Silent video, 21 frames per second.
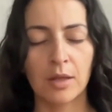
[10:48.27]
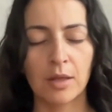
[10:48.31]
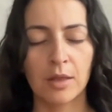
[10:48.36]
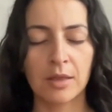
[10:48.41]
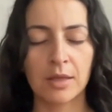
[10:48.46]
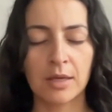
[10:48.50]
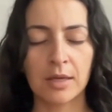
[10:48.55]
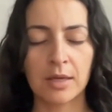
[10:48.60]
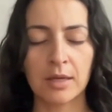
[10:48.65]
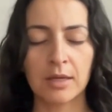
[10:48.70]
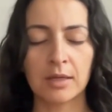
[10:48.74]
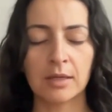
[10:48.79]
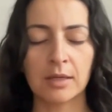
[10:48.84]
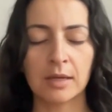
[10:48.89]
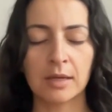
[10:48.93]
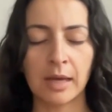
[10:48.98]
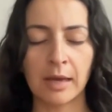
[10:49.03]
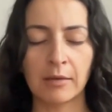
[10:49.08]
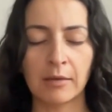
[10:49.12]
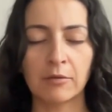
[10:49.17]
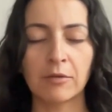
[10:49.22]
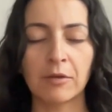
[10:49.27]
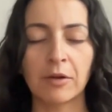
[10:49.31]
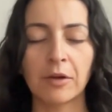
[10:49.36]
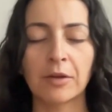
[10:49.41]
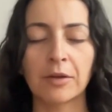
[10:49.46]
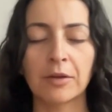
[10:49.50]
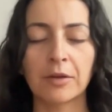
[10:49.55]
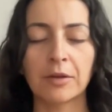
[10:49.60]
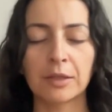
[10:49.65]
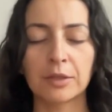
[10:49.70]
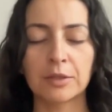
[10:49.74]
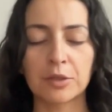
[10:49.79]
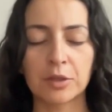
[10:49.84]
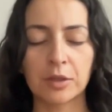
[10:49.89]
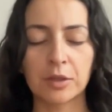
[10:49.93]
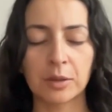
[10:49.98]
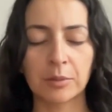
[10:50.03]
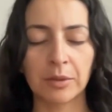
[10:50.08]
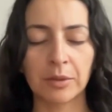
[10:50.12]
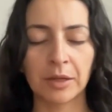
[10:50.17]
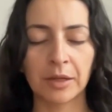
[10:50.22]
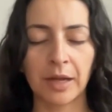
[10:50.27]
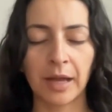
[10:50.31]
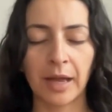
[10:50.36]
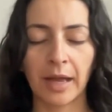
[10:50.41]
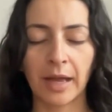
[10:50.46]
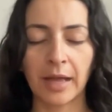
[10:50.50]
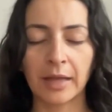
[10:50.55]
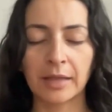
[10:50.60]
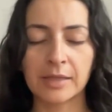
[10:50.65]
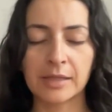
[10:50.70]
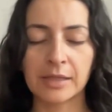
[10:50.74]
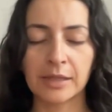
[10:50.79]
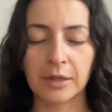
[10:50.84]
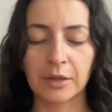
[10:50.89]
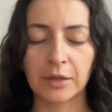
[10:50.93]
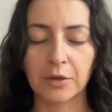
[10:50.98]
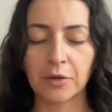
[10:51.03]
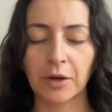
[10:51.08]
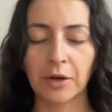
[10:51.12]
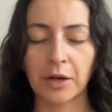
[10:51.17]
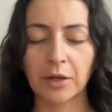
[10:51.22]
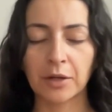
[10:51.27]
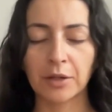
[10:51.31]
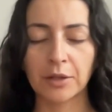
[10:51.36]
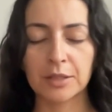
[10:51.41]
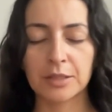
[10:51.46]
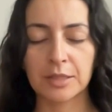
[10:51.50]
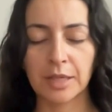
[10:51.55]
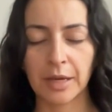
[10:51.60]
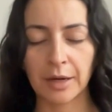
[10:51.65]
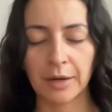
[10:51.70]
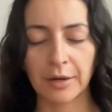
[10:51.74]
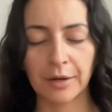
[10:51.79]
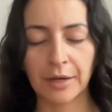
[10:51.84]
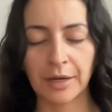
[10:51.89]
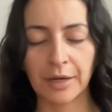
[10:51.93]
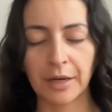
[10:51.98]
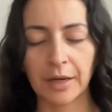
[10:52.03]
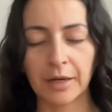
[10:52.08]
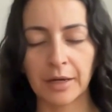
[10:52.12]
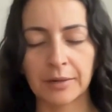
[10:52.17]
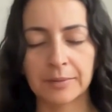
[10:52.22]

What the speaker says: the navel. And so you can bring a hand here, cradle this area.